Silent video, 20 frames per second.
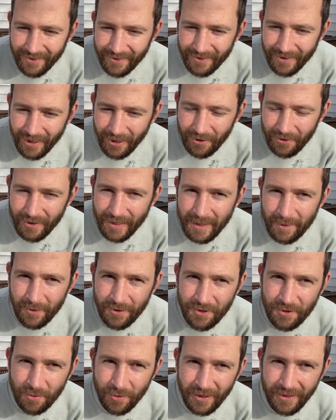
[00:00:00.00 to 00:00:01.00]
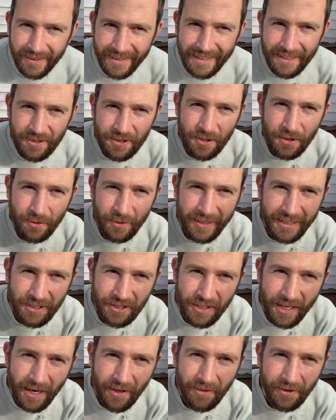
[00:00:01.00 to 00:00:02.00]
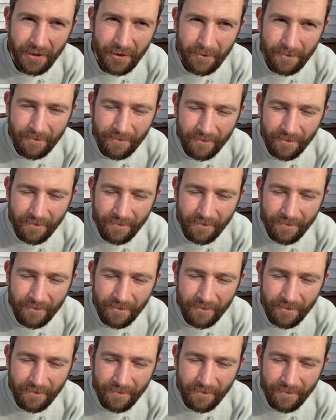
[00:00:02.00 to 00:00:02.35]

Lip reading: our neighbors relate to each other.